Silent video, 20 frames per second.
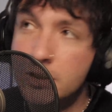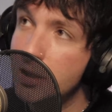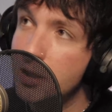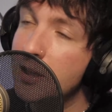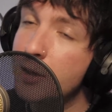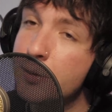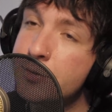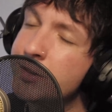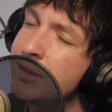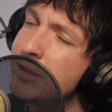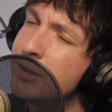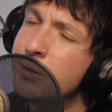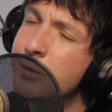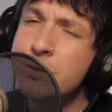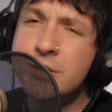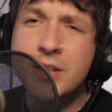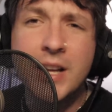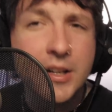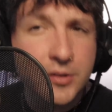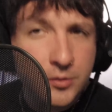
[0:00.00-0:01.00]
that I was going to
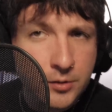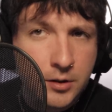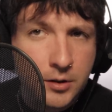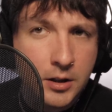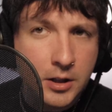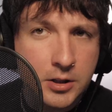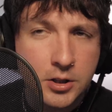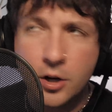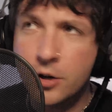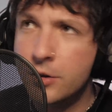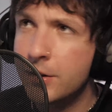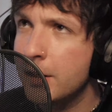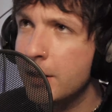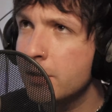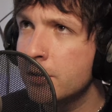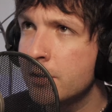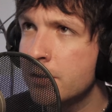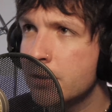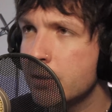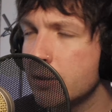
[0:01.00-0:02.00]
use as one of the guitar
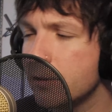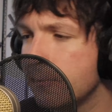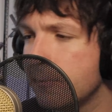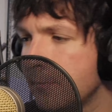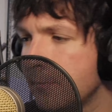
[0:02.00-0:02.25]
layers.